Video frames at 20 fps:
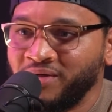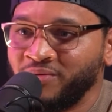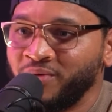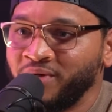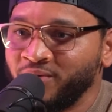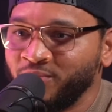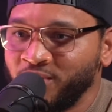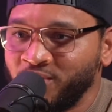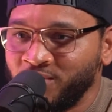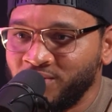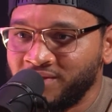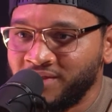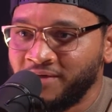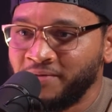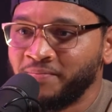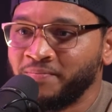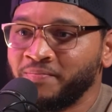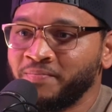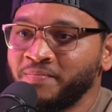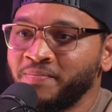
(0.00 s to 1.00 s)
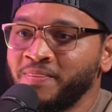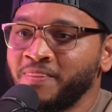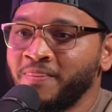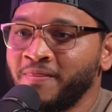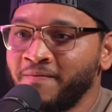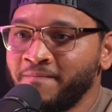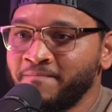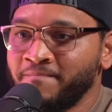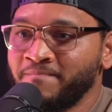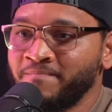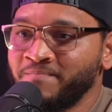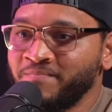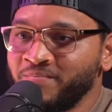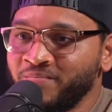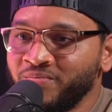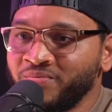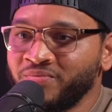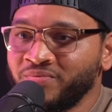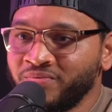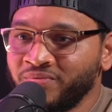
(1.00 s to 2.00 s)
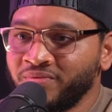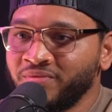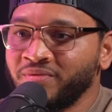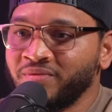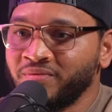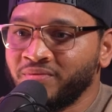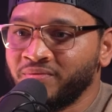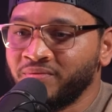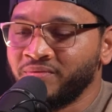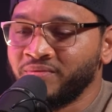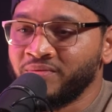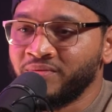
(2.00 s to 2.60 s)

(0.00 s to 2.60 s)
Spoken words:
rates going up is a temporary thing. It could